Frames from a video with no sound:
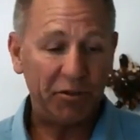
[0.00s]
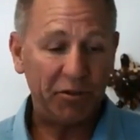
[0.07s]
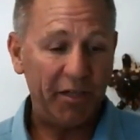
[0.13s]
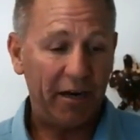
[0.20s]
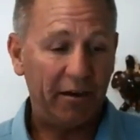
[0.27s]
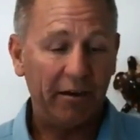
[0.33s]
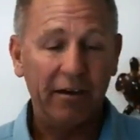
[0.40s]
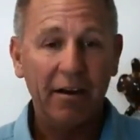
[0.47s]
that
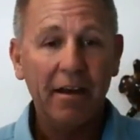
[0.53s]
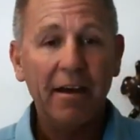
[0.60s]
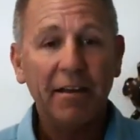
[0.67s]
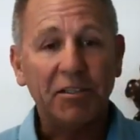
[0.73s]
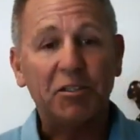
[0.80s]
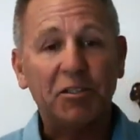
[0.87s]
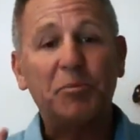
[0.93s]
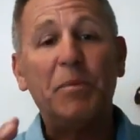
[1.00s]
are
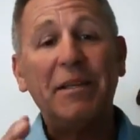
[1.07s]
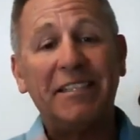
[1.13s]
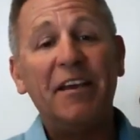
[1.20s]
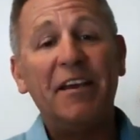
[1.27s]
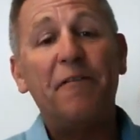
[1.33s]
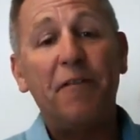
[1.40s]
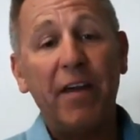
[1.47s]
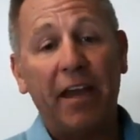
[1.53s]

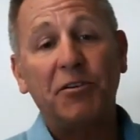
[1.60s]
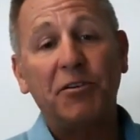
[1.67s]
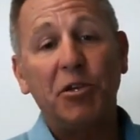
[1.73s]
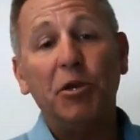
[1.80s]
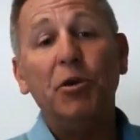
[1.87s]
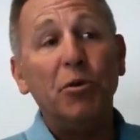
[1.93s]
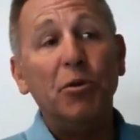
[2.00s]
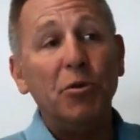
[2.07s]
specific
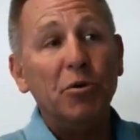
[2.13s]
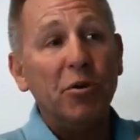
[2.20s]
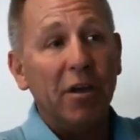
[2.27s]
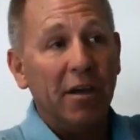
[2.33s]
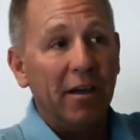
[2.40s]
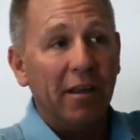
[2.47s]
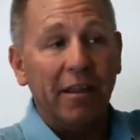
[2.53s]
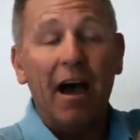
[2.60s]
to
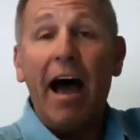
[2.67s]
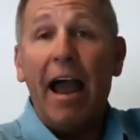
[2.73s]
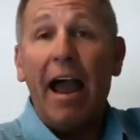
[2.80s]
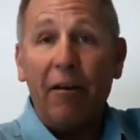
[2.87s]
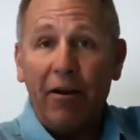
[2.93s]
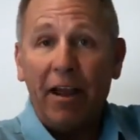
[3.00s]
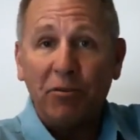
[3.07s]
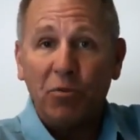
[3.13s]
the
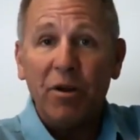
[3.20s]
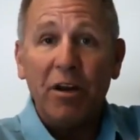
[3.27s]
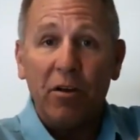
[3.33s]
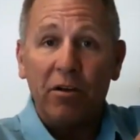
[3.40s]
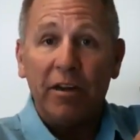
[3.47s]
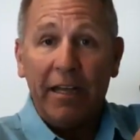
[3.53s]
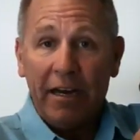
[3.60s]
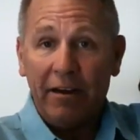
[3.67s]
high-rise window
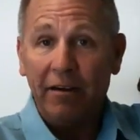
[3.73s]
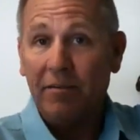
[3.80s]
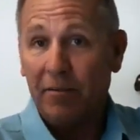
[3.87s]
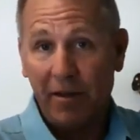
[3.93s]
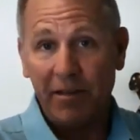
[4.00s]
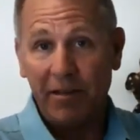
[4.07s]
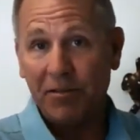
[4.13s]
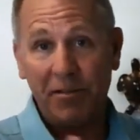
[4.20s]
cleaner,
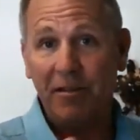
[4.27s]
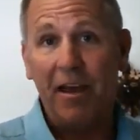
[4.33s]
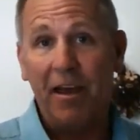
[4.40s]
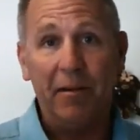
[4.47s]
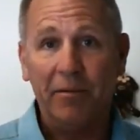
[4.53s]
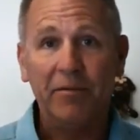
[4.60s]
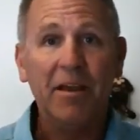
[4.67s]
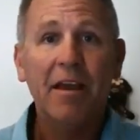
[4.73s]
because
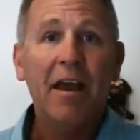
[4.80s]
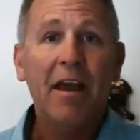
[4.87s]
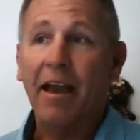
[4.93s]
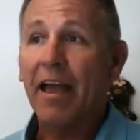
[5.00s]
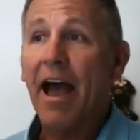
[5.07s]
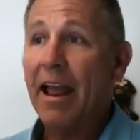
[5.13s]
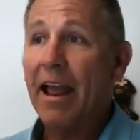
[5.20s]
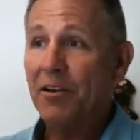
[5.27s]
a
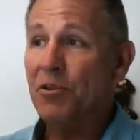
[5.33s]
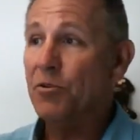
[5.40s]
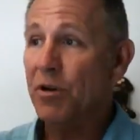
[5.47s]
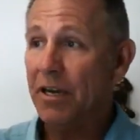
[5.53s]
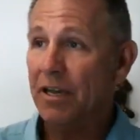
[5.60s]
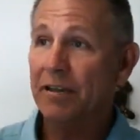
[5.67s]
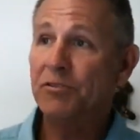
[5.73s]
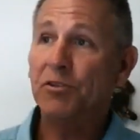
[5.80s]
guy doing
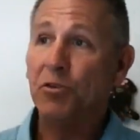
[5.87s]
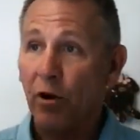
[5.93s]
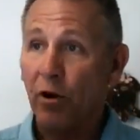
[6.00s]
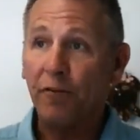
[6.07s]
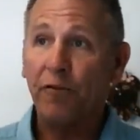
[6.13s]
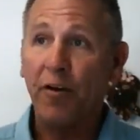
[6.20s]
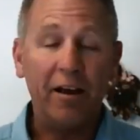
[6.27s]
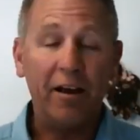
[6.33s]
a
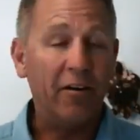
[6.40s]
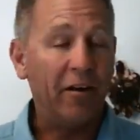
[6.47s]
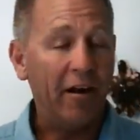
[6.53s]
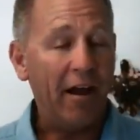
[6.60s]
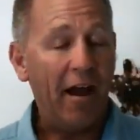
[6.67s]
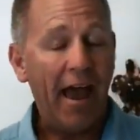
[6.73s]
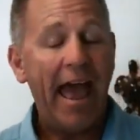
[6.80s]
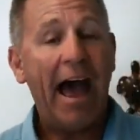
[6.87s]
storefront or
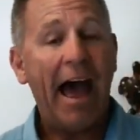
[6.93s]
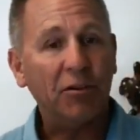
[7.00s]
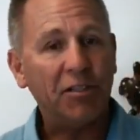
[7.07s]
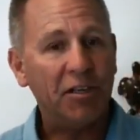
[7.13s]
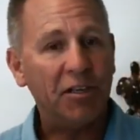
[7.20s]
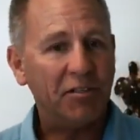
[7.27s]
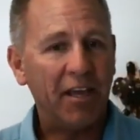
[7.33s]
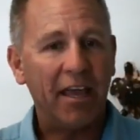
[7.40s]
a house
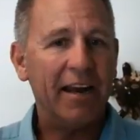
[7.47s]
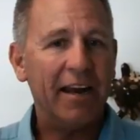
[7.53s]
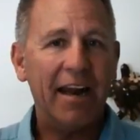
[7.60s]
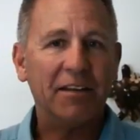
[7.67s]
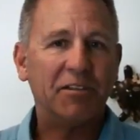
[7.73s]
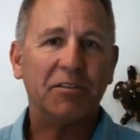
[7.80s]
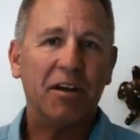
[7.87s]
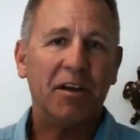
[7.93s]
isn't going to
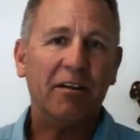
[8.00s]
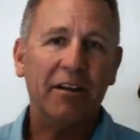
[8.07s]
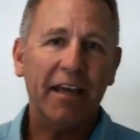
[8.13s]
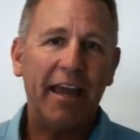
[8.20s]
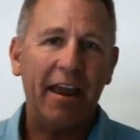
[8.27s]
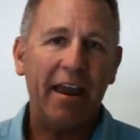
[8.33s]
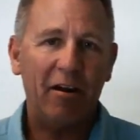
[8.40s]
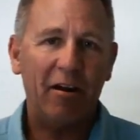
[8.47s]
necessarily
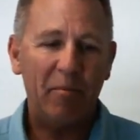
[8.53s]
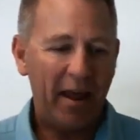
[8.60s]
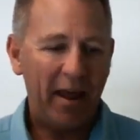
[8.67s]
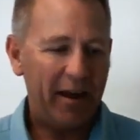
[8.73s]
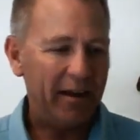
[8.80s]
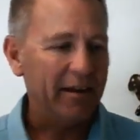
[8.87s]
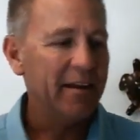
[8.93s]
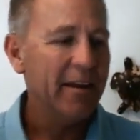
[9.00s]
care
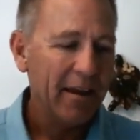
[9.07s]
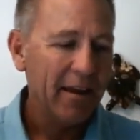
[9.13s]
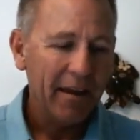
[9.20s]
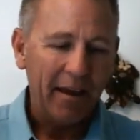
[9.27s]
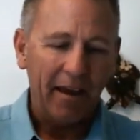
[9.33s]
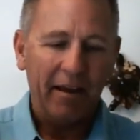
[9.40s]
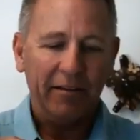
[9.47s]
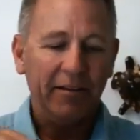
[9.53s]
about
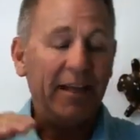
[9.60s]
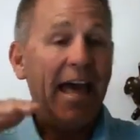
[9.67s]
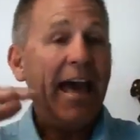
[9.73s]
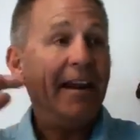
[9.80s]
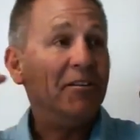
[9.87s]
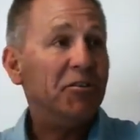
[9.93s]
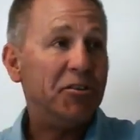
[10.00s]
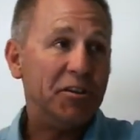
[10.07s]
a
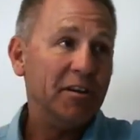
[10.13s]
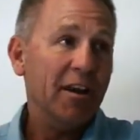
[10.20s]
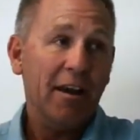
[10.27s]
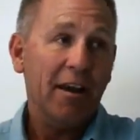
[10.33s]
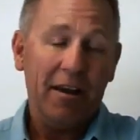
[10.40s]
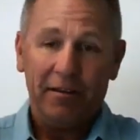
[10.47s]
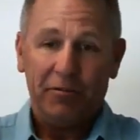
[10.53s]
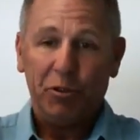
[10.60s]
ledge
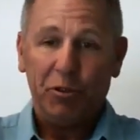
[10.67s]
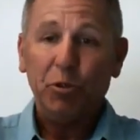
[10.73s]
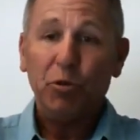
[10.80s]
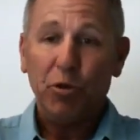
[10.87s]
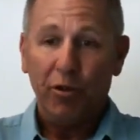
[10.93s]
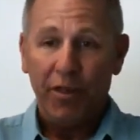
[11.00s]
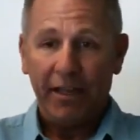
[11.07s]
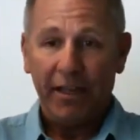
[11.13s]

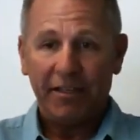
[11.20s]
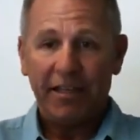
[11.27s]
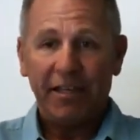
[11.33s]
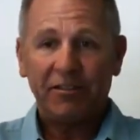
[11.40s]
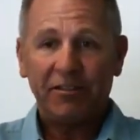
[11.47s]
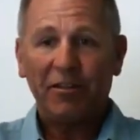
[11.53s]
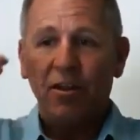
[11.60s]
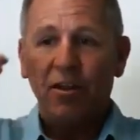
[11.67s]
tool that's
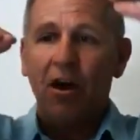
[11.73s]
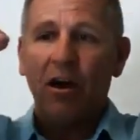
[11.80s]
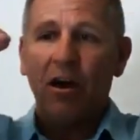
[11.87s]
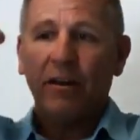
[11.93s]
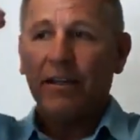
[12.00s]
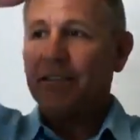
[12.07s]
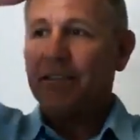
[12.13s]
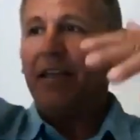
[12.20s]
this
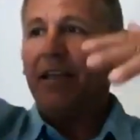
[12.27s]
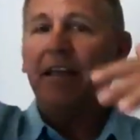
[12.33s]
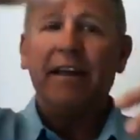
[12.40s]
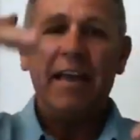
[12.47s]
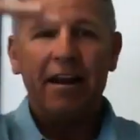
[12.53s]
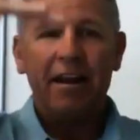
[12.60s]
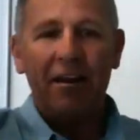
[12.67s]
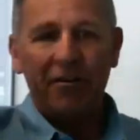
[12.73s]
long that can
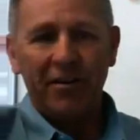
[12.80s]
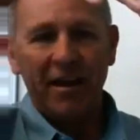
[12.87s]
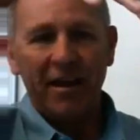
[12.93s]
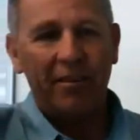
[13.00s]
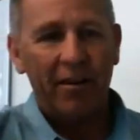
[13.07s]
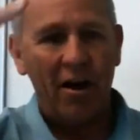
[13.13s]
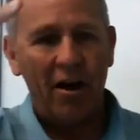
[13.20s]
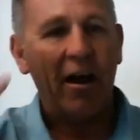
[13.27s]
get underneath
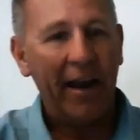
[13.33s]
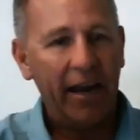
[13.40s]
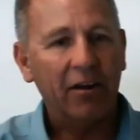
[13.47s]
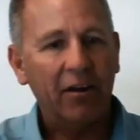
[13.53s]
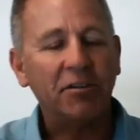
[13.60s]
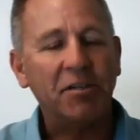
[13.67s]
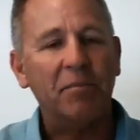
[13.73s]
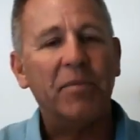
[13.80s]
an awning or
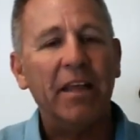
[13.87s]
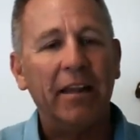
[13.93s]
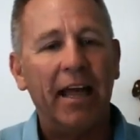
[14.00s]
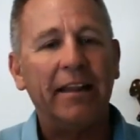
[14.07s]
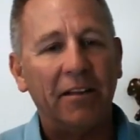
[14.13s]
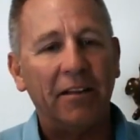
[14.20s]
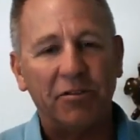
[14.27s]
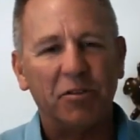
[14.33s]
something like
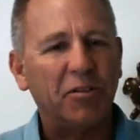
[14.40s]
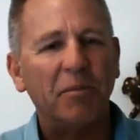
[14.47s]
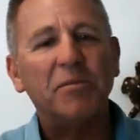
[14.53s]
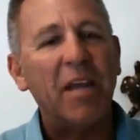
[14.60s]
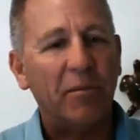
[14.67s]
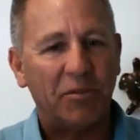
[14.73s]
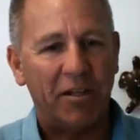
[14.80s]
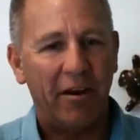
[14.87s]
that. So
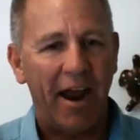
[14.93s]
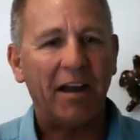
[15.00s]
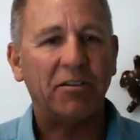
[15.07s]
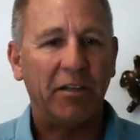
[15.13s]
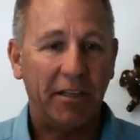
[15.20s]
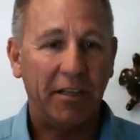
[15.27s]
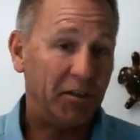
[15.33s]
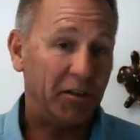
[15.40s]
sometimes they're
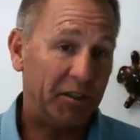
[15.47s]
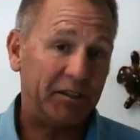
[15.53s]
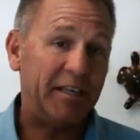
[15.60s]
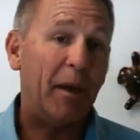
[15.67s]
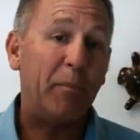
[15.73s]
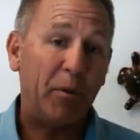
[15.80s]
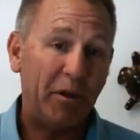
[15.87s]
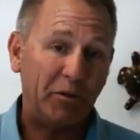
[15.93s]
actually just
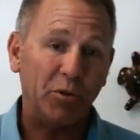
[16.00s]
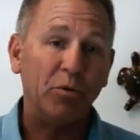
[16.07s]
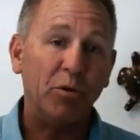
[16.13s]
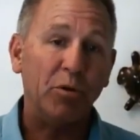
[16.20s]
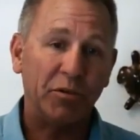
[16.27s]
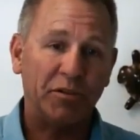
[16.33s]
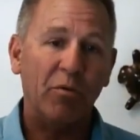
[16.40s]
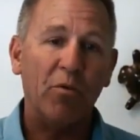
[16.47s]
separate
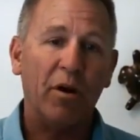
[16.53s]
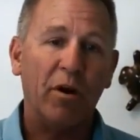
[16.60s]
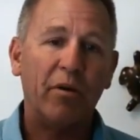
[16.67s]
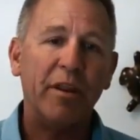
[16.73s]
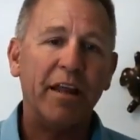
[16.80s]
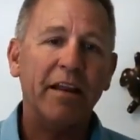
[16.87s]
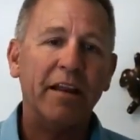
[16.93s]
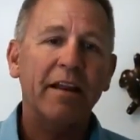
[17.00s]
tools that work
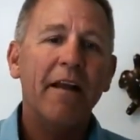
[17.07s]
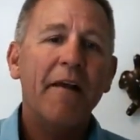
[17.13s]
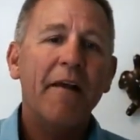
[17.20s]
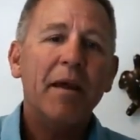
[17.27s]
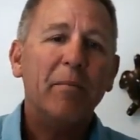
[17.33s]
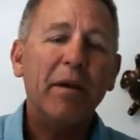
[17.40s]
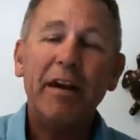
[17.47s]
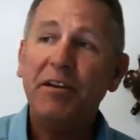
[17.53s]
with it.
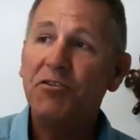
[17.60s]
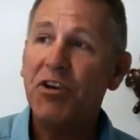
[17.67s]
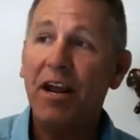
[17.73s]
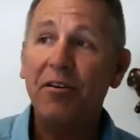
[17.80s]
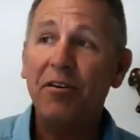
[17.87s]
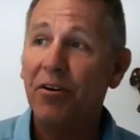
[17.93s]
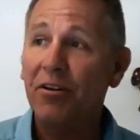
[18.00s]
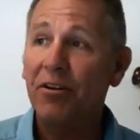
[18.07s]
But in
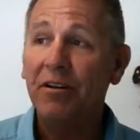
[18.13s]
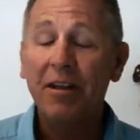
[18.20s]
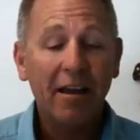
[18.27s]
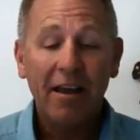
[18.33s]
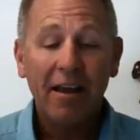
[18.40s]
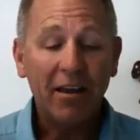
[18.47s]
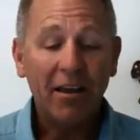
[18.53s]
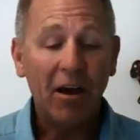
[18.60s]
general,
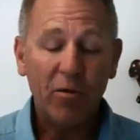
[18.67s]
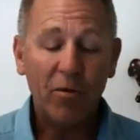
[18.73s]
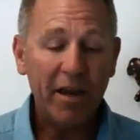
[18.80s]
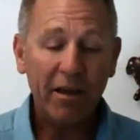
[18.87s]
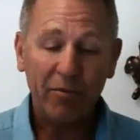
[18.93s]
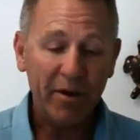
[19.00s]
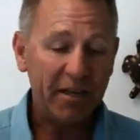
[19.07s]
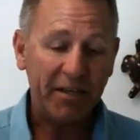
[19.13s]

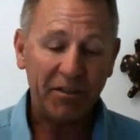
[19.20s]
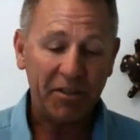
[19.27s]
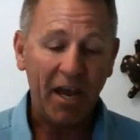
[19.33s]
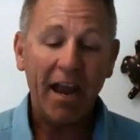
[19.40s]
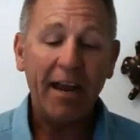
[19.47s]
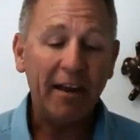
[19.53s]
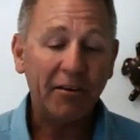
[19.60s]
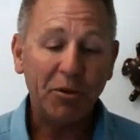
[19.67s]
we
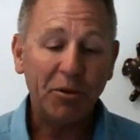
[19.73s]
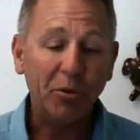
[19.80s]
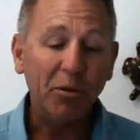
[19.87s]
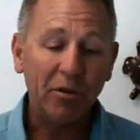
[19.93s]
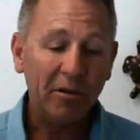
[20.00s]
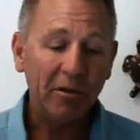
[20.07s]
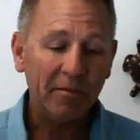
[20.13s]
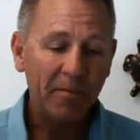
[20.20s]
design a
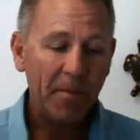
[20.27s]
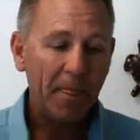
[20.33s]
tool,